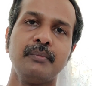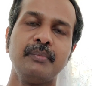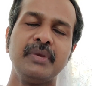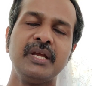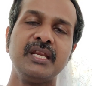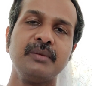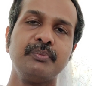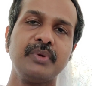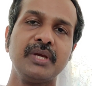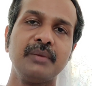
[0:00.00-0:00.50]

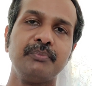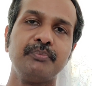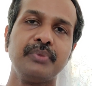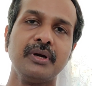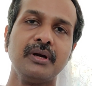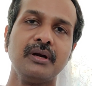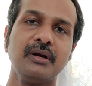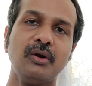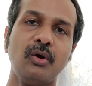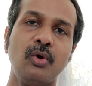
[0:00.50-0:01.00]
many
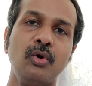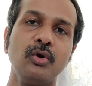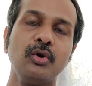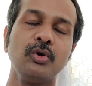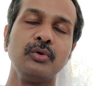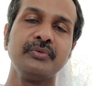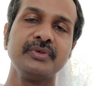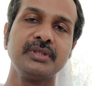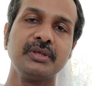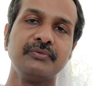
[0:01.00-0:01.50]
people
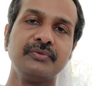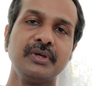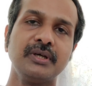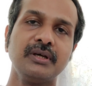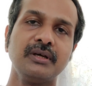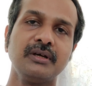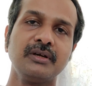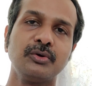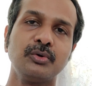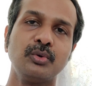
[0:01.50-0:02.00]
all over the
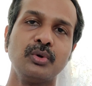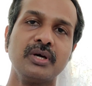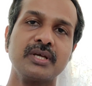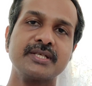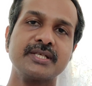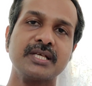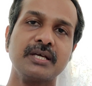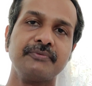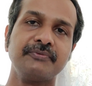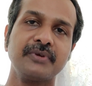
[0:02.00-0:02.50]
world who
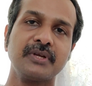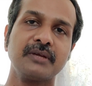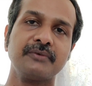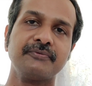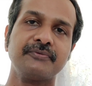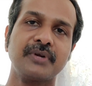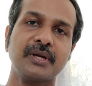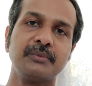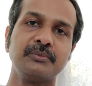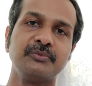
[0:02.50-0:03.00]
are
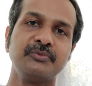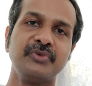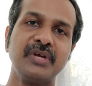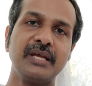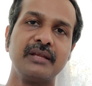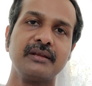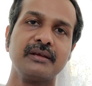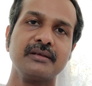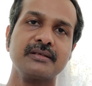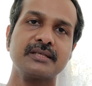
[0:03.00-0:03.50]
suffering from
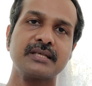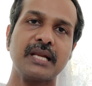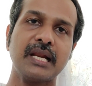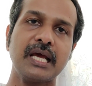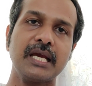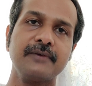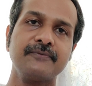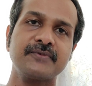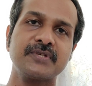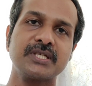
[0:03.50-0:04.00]
various
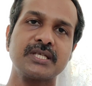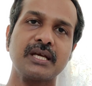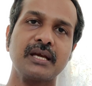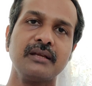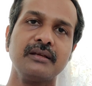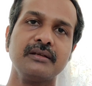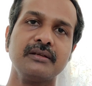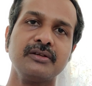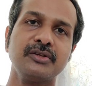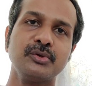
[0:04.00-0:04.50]

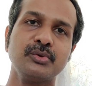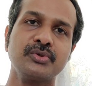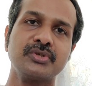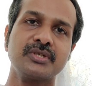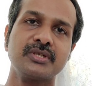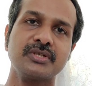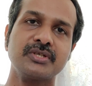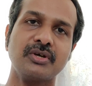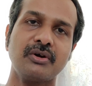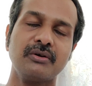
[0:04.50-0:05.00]

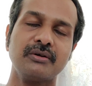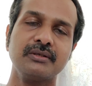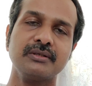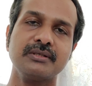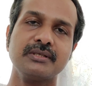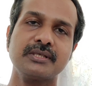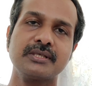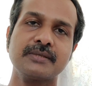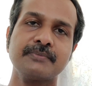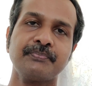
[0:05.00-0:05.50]
lifestyle-induced
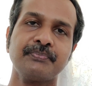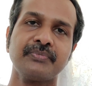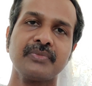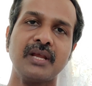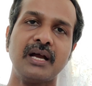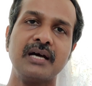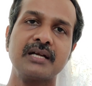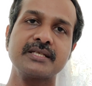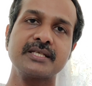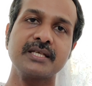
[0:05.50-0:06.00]
disorders
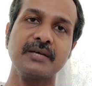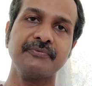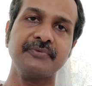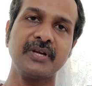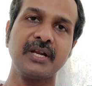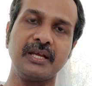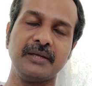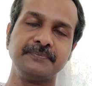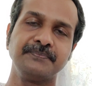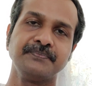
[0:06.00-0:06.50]
are
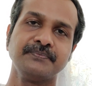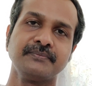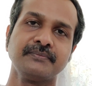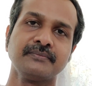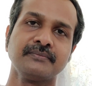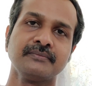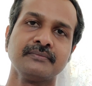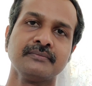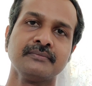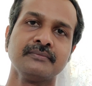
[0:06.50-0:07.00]
suffering.
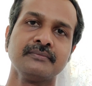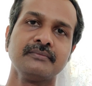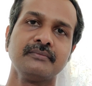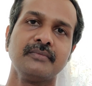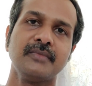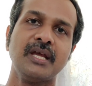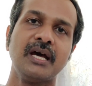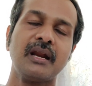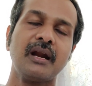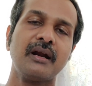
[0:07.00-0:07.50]

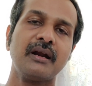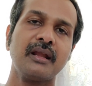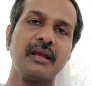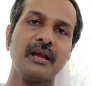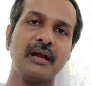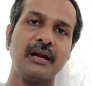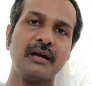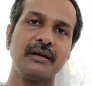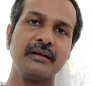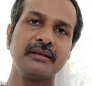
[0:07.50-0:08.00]

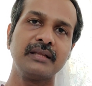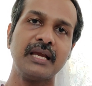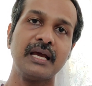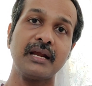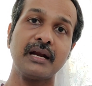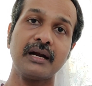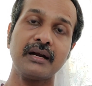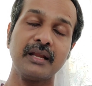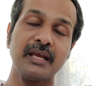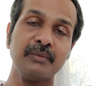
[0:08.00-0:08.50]
They
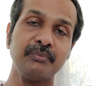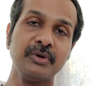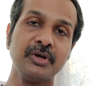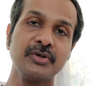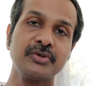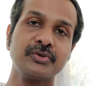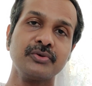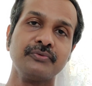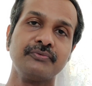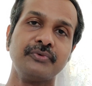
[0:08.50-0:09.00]
are
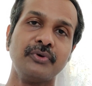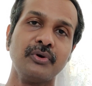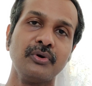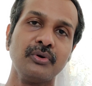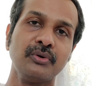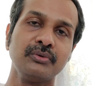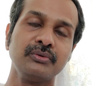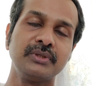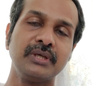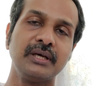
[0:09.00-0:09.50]
unable to
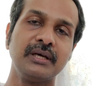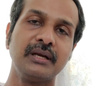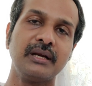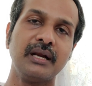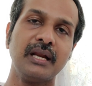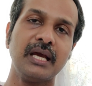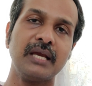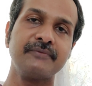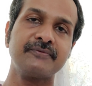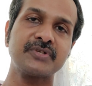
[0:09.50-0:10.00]
follow their
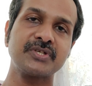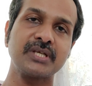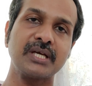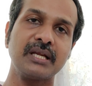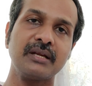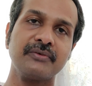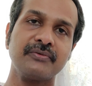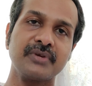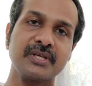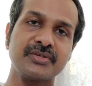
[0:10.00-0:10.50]

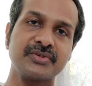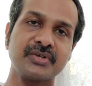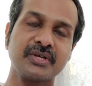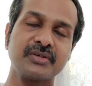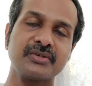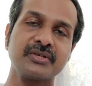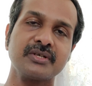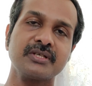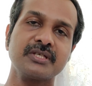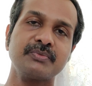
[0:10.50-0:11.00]
lifestyle
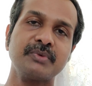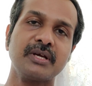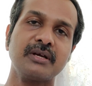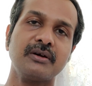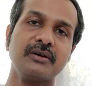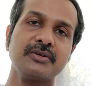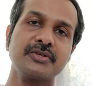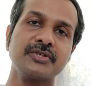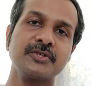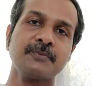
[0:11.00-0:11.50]
restrictions
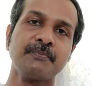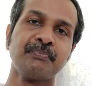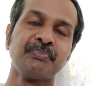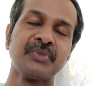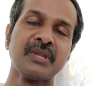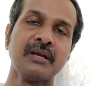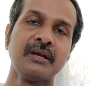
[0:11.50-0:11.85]
because